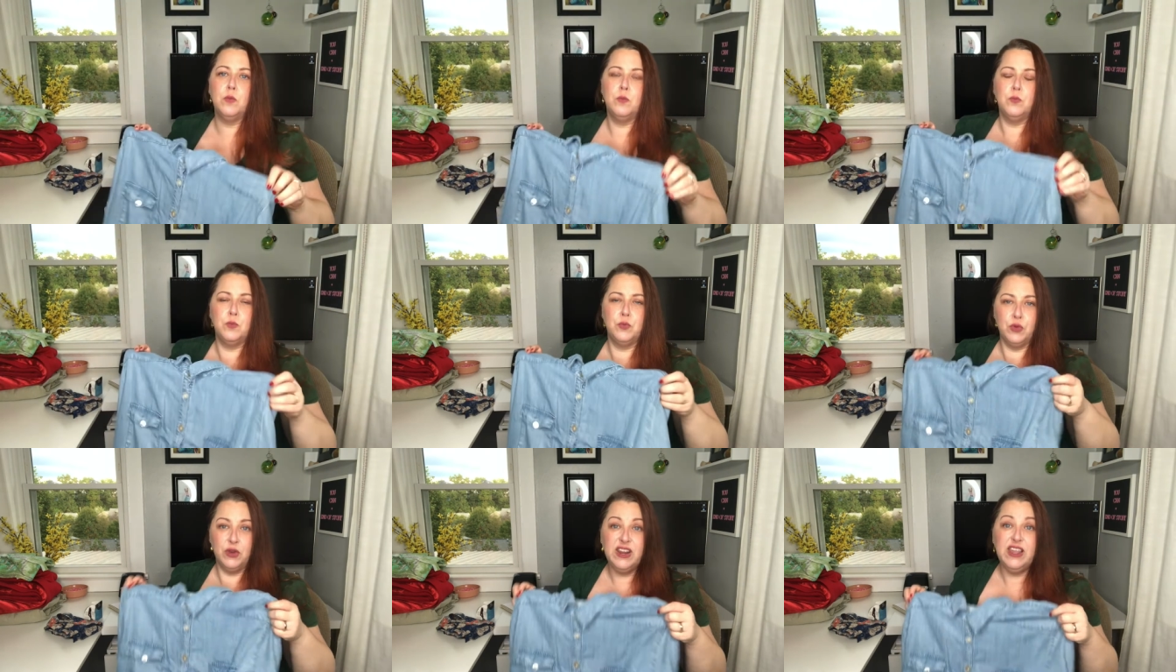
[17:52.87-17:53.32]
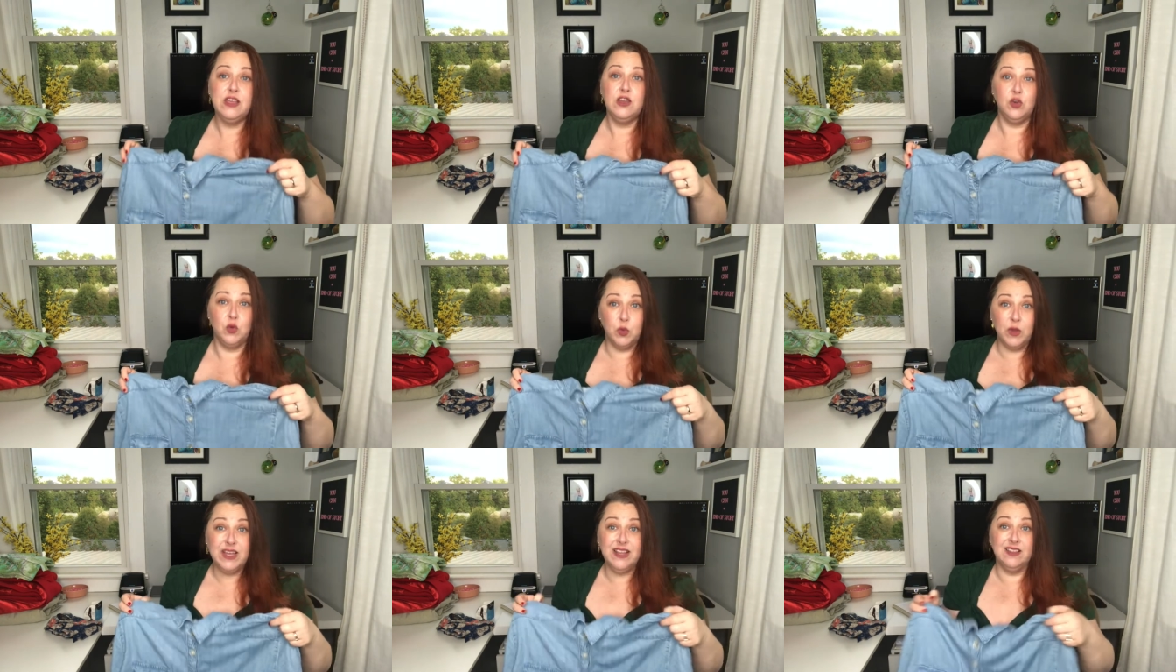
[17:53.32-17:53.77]
pretty
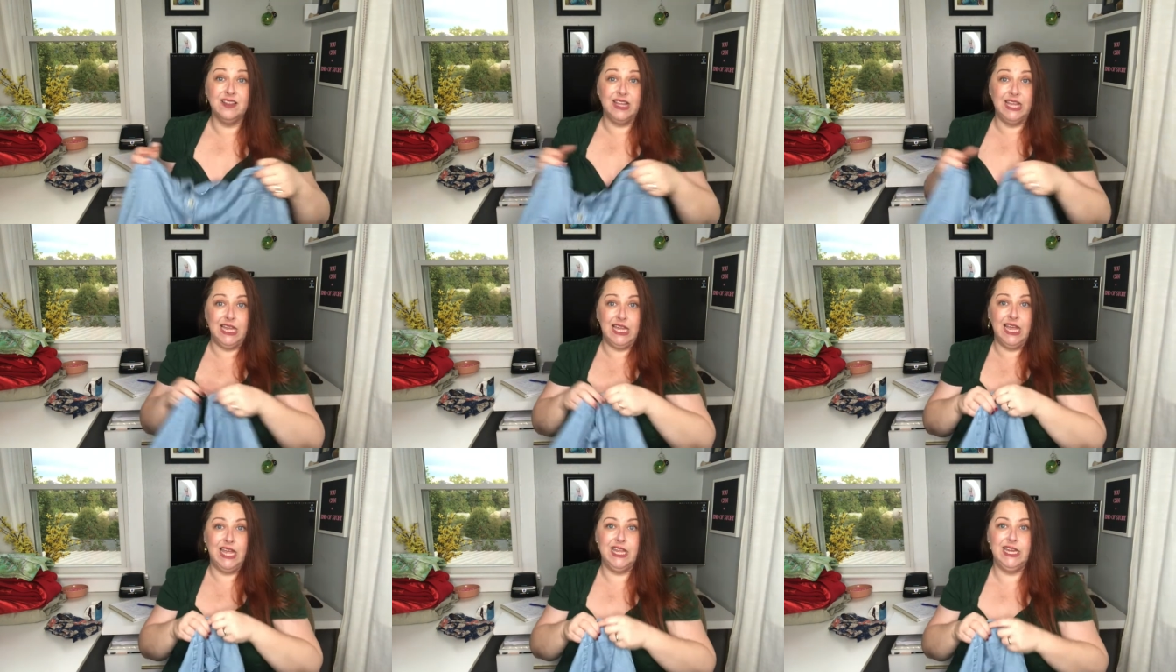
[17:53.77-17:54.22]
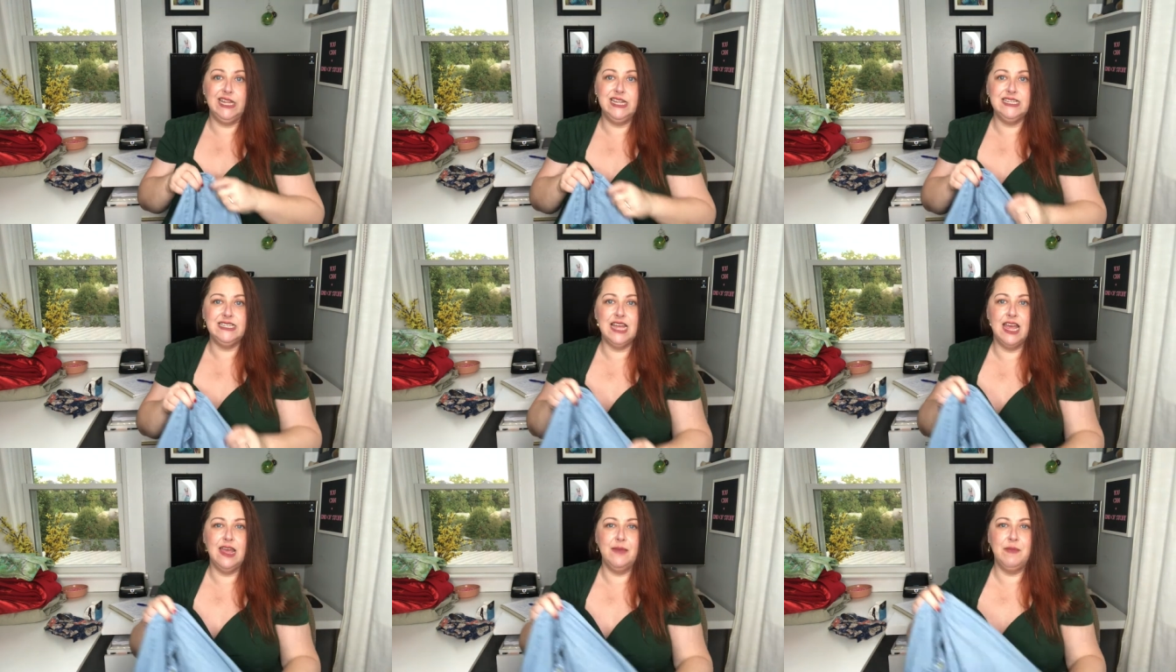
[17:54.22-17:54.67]
quickly.
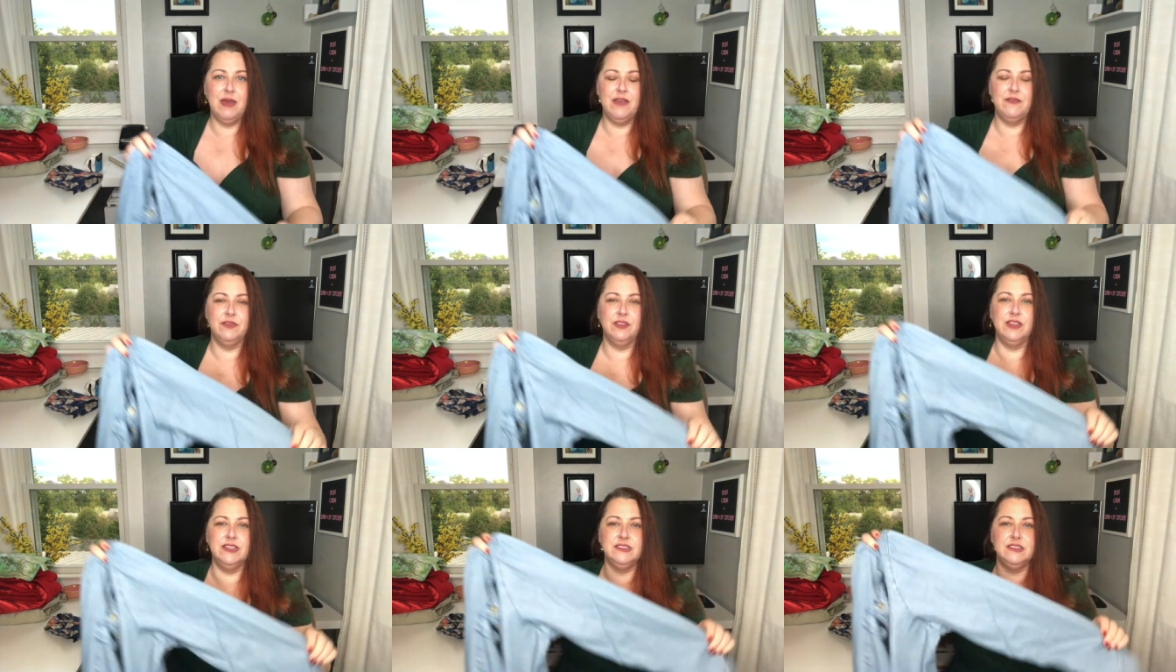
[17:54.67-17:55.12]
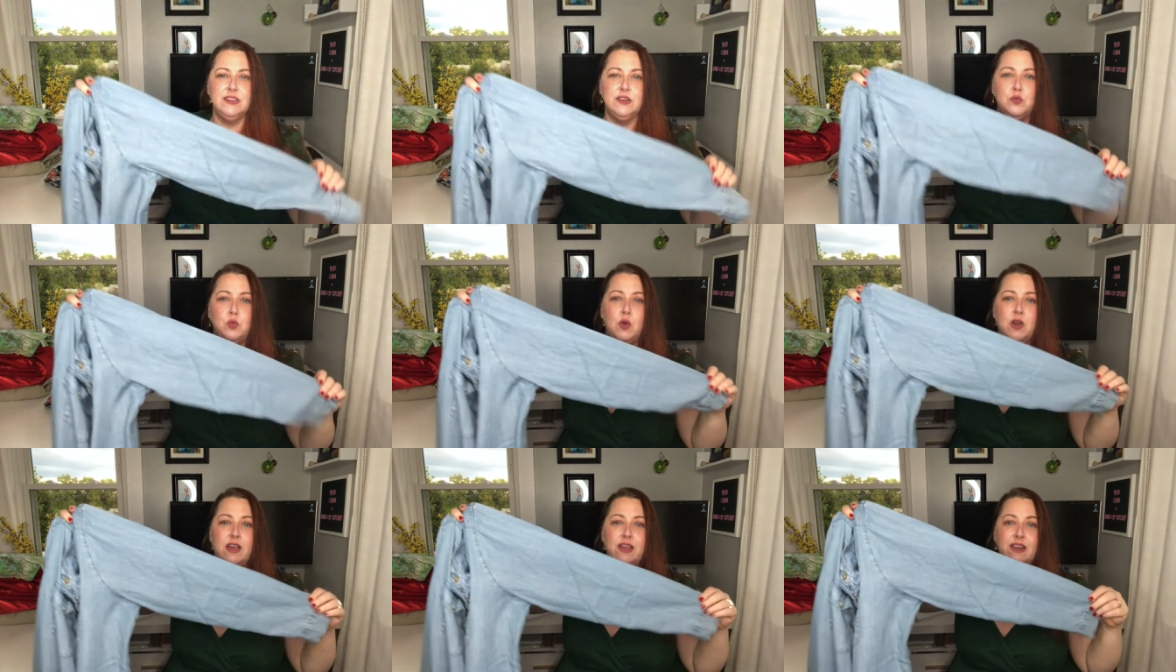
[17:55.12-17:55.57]
Anytime I've listed
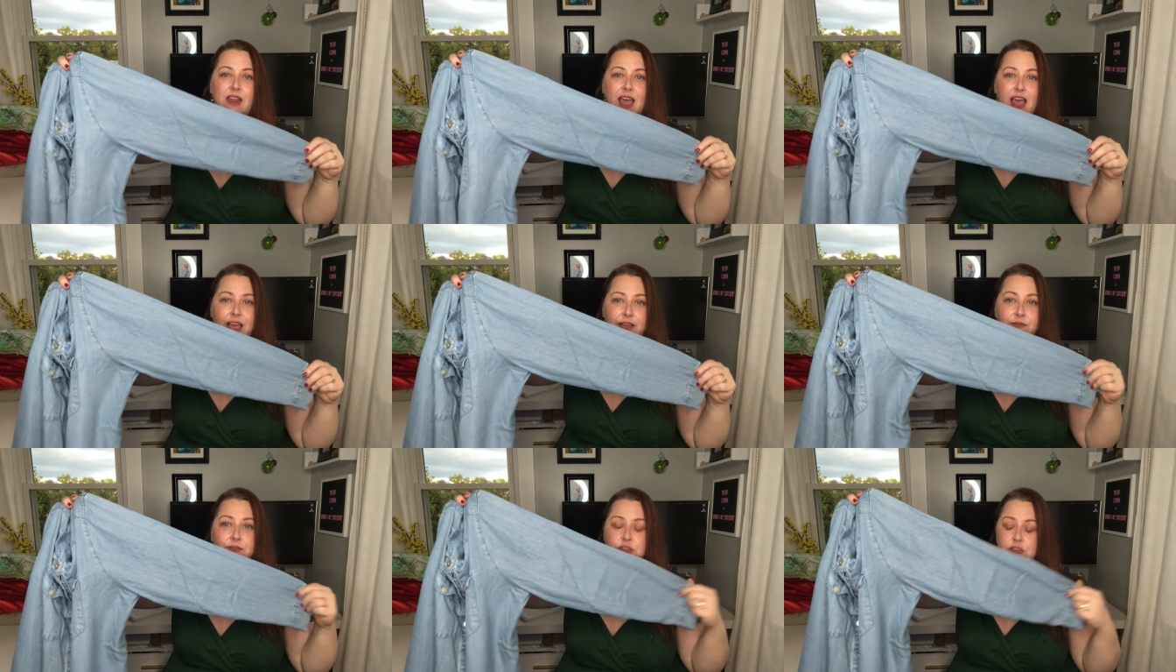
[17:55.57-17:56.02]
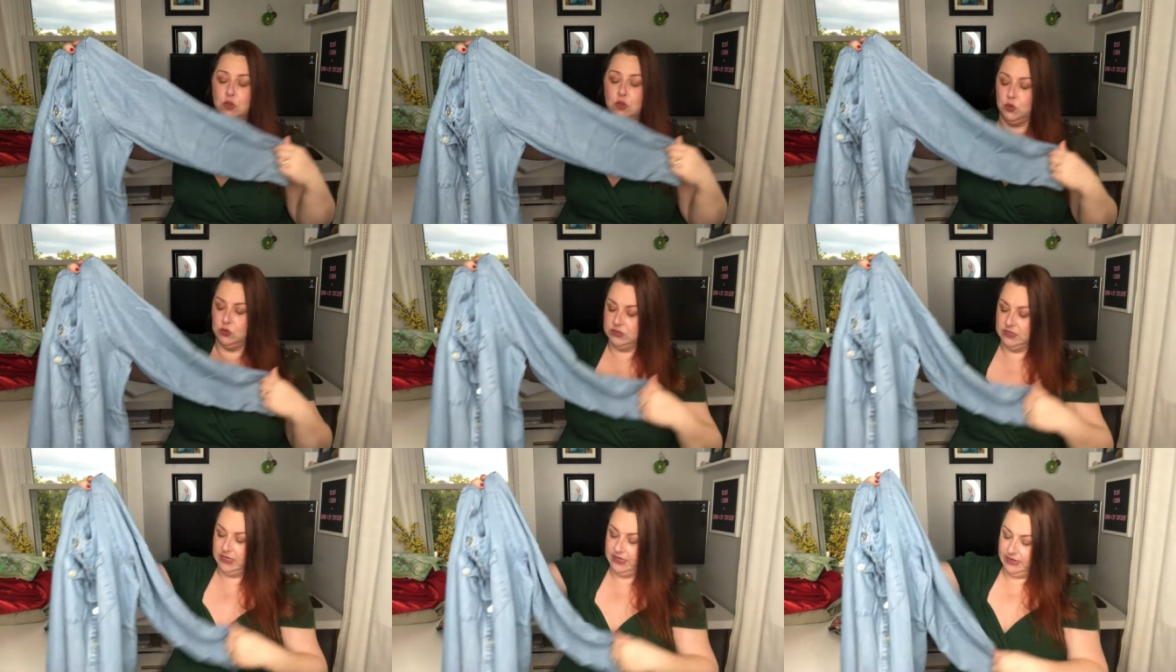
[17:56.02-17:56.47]
one, I've
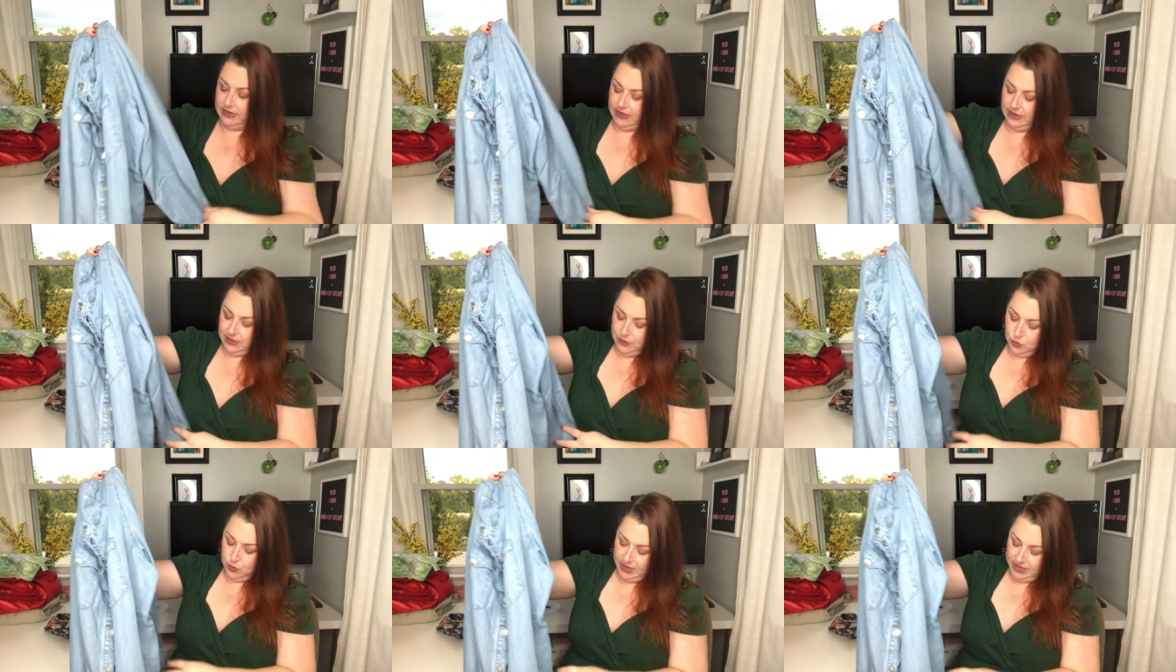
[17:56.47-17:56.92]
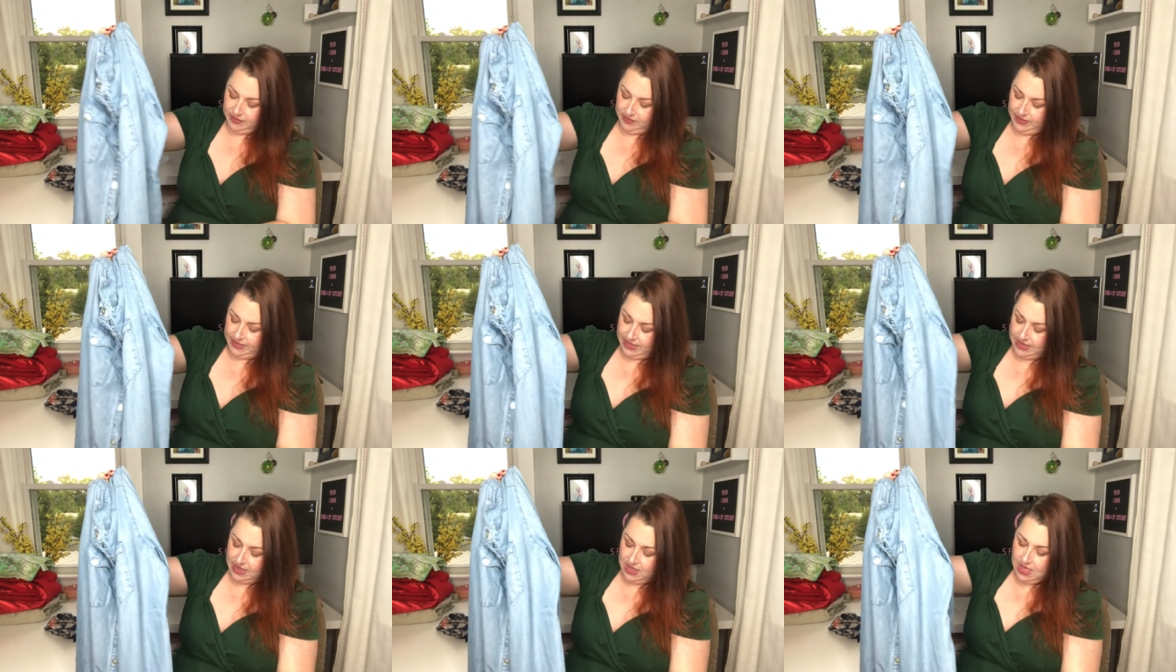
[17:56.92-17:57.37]
sold it
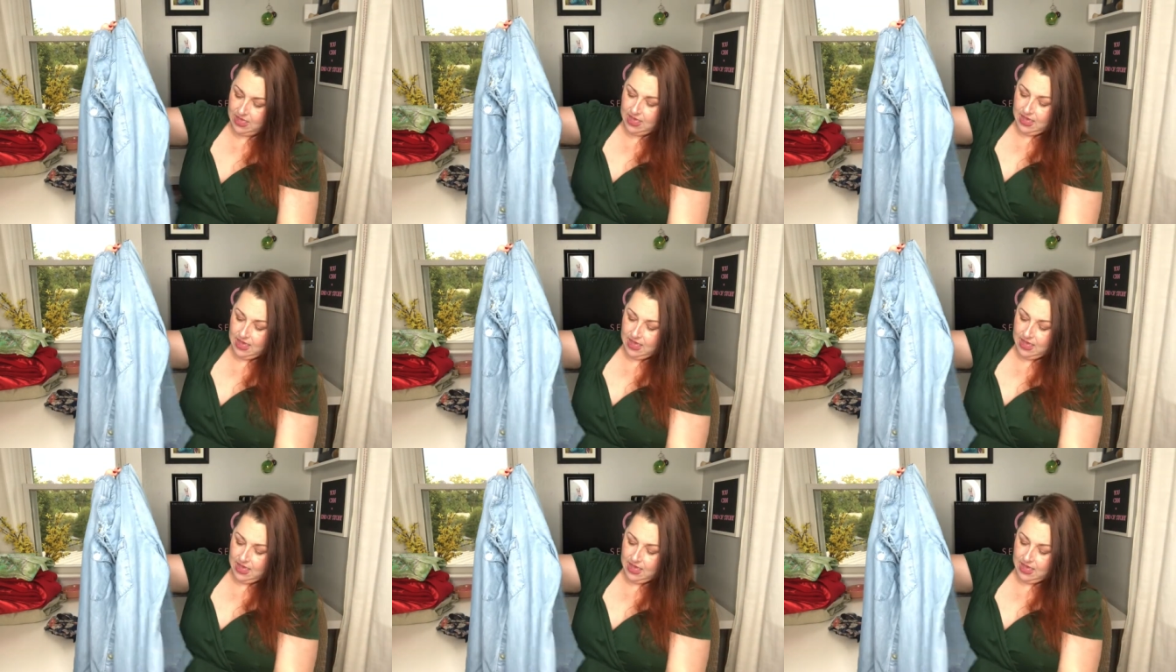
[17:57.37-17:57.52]
quickly.